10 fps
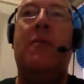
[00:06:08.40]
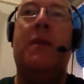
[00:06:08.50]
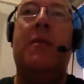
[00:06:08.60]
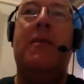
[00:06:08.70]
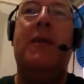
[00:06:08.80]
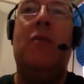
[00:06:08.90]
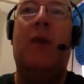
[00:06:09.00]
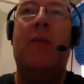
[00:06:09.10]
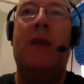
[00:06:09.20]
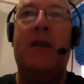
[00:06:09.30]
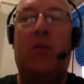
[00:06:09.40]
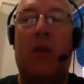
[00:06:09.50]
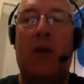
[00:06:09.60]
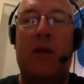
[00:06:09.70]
BBC 1 Minute World